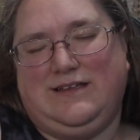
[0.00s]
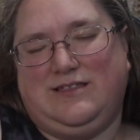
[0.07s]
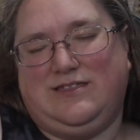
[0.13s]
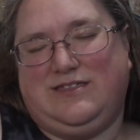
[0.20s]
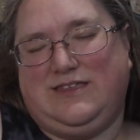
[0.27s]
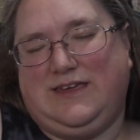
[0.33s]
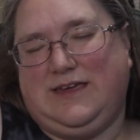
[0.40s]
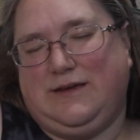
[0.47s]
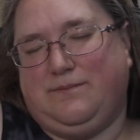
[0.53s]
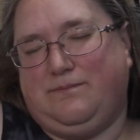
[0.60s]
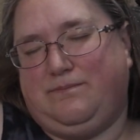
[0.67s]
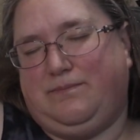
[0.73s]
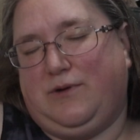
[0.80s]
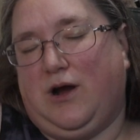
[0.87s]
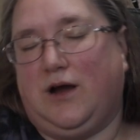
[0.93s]
the
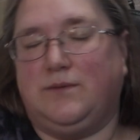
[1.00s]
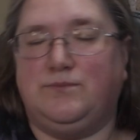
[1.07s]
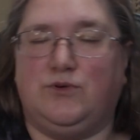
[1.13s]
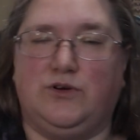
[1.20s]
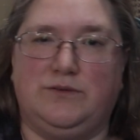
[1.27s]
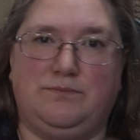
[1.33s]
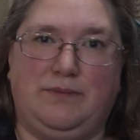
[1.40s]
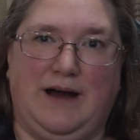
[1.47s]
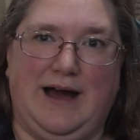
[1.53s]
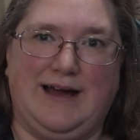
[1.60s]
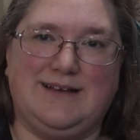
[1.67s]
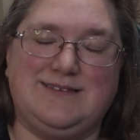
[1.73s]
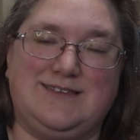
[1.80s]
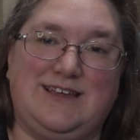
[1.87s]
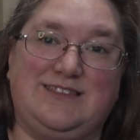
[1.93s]
cardboard
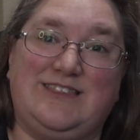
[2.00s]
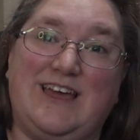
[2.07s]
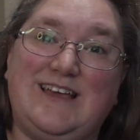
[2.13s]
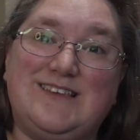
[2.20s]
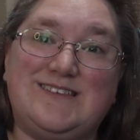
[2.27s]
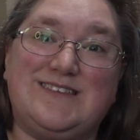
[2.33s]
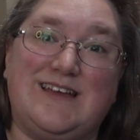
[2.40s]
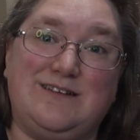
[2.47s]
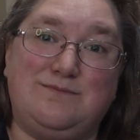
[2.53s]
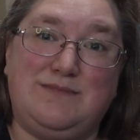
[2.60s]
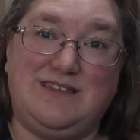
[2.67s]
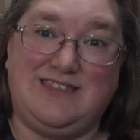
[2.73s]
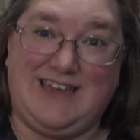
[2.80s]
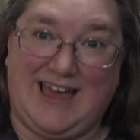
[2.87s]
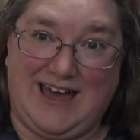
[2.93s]
box that they sent
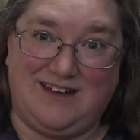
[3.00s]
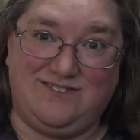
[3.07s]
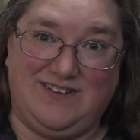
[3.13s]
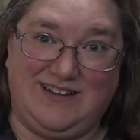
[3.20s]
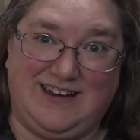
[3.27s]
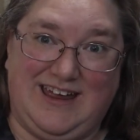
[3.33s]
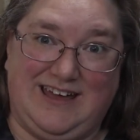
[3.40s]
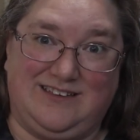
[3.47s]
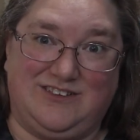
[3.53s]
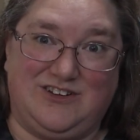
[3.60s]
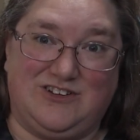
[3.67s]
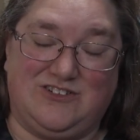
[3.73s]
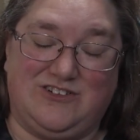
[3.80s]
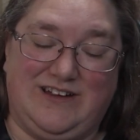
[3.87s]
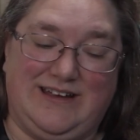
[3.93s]
me the advent
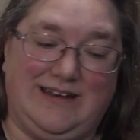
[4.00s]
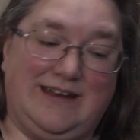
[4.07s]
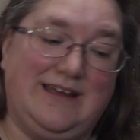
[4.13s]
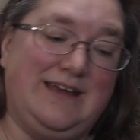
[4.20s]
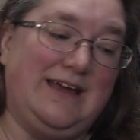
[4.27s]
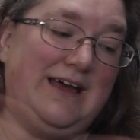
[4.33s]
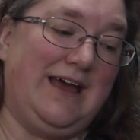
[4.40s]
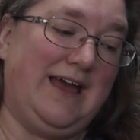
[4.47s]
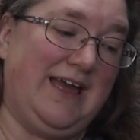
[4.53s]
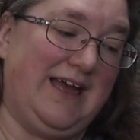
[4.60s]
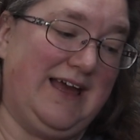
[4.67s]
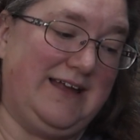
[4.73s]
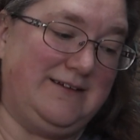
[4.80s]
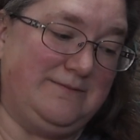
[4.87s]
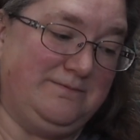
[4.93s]
calendar in,
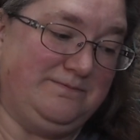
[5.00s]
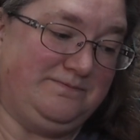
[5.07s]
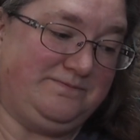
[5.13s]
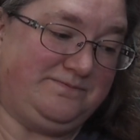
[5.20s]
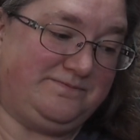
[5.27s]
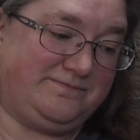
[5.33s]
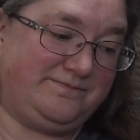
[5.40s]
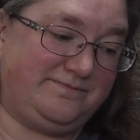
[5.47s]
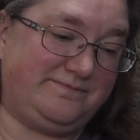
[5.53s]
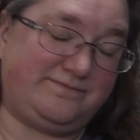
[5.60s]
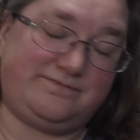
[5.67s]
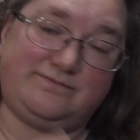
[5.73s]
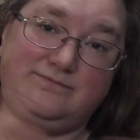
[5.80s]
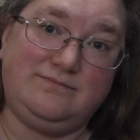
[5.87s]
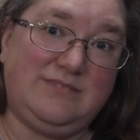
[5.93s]
and
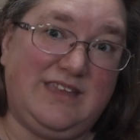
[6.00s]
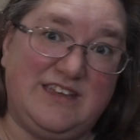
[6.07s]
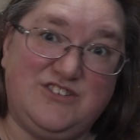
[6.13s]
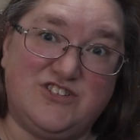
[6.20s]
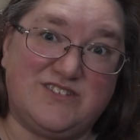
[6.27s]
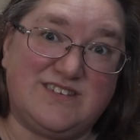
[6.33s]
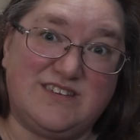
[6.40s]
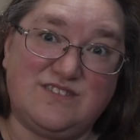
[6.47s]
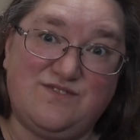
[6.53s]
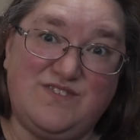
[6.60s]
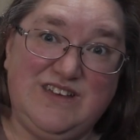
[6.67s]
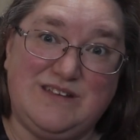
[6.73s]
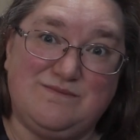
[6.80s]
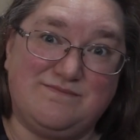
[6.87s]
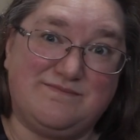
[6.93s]
it just doesn't
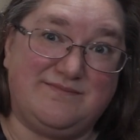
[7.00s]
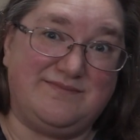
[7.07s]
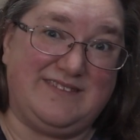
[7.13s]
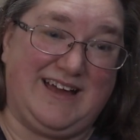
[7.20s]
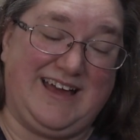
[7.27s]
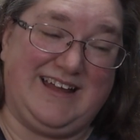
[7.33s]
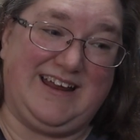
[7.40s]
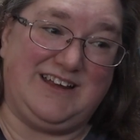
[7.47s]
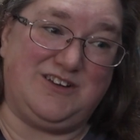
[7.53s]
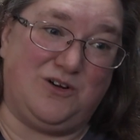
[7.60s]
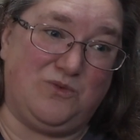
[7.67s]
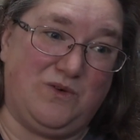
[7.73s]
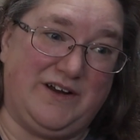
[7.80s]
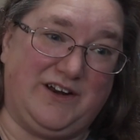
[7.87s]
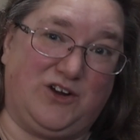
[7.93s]
fit. And I
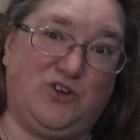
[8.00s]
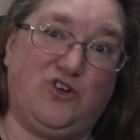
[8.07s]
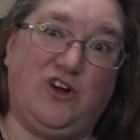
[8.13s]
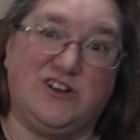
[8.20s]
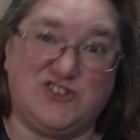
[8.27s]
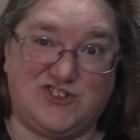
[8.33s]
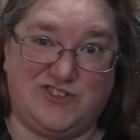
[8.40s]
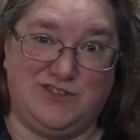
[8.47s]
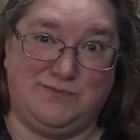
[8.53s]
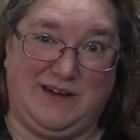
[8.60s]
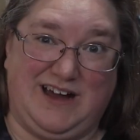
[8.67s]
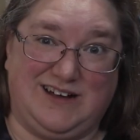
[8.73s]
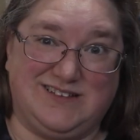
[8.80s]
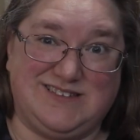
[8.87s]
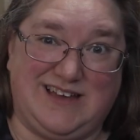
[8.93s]
don't want to crush the
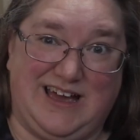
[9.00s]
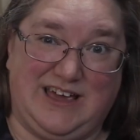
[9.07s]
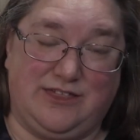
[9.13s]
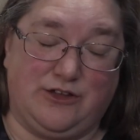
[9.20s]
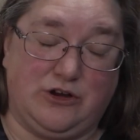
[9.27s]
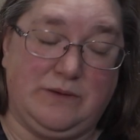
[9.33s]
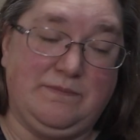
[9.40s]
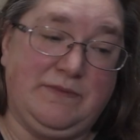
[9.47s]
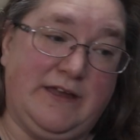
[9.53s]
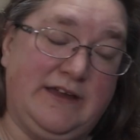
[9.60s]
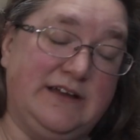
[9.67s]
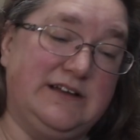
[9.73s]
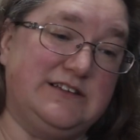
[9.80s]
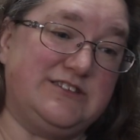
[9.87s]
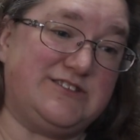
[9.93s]
box either,
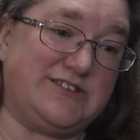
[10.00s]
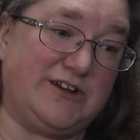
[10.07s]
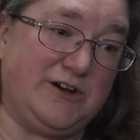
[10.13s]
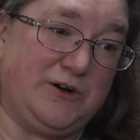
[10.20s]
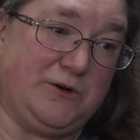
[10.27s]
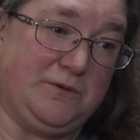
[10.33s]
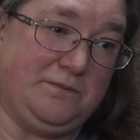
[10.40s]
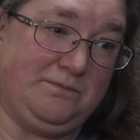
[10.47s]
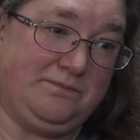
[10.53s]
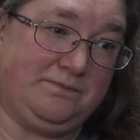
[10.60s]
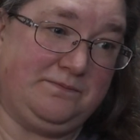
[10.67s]
so